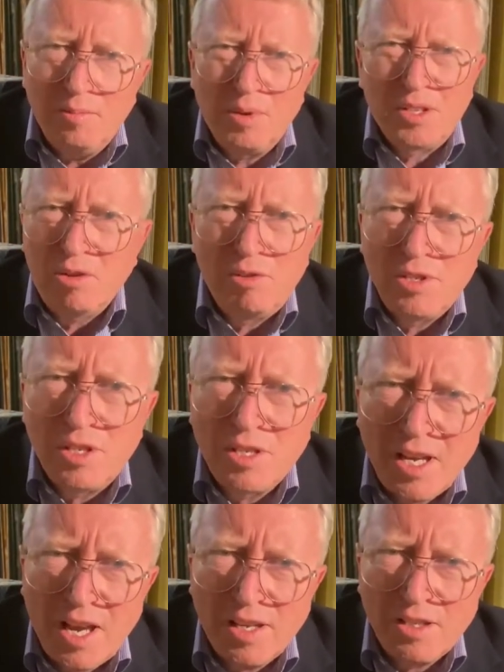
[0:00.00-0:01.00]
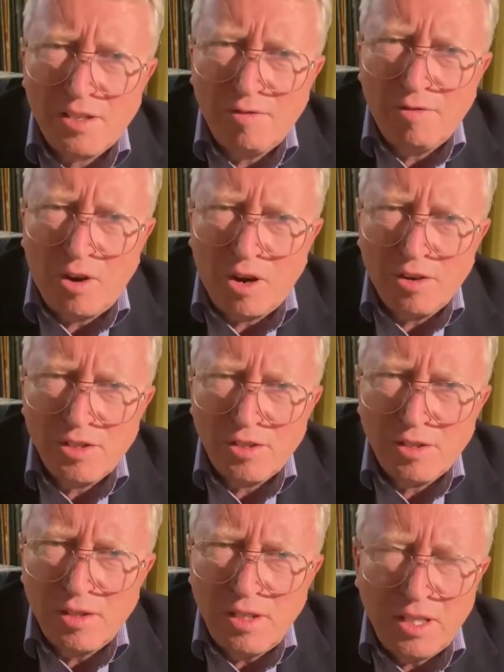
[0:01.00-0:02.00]
but there isn't SARS
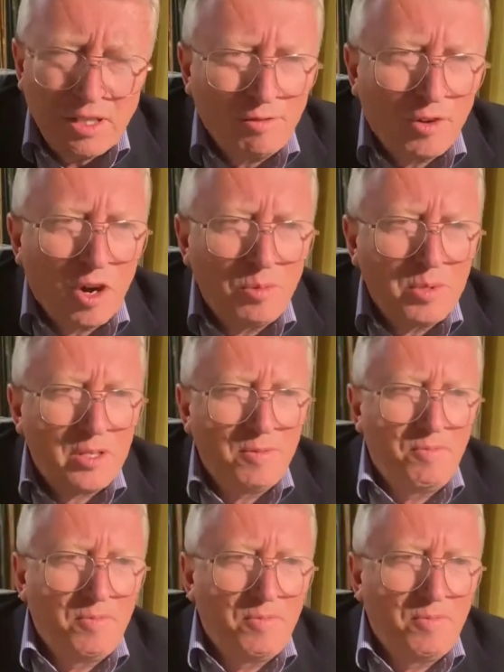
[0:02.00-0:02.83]
virus in the environment.